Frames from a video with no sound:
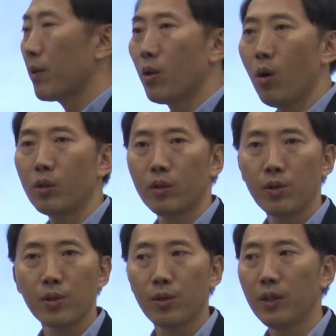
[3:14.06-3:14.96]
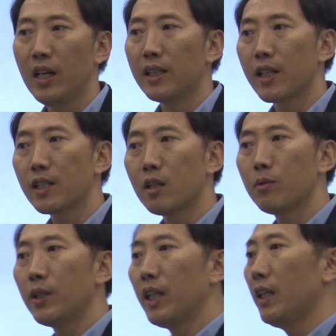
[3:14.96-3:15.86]
be called also
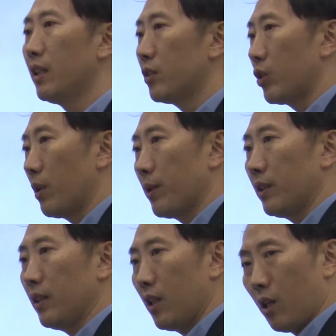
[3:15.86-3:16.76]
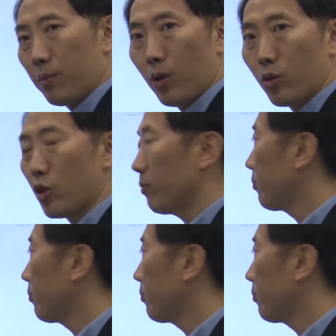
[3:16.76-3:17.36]
discovery-driven approach.